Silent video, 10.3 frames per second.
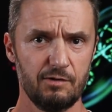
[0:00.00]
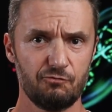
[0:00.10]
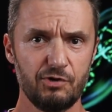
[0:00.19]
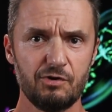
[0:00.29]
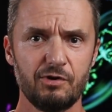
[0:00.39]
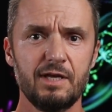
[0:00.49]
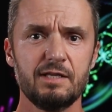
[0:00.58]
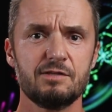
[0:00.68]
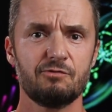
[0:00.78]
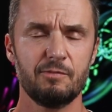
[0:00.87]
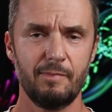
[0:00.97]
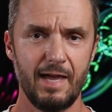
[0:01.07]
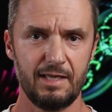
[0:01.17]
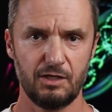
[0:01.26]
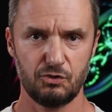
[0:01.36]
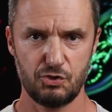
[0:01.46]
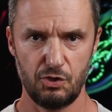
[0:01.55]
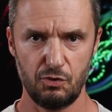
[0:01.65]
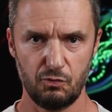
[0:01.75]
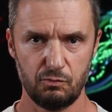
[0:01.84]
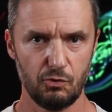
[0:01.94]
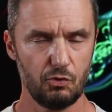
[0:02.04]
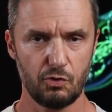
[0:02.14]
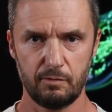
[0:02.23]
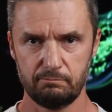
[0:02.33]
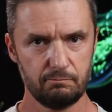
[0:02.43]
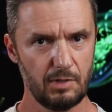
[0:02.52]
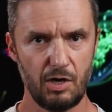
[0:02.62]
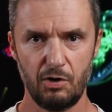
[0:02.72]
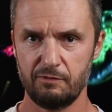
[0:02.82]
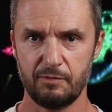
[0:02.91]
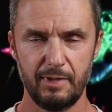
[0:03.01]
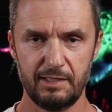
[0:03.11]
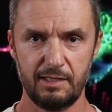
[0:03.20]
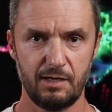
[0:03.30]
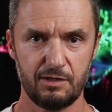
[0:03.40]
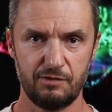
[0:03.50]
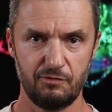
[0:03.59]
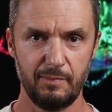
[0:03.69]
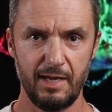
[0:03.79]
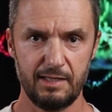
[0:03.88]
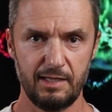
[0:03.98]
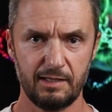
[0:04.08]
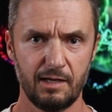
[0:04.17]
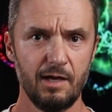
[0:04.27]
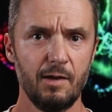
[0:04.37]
Reread the remaining two or however many are the remaining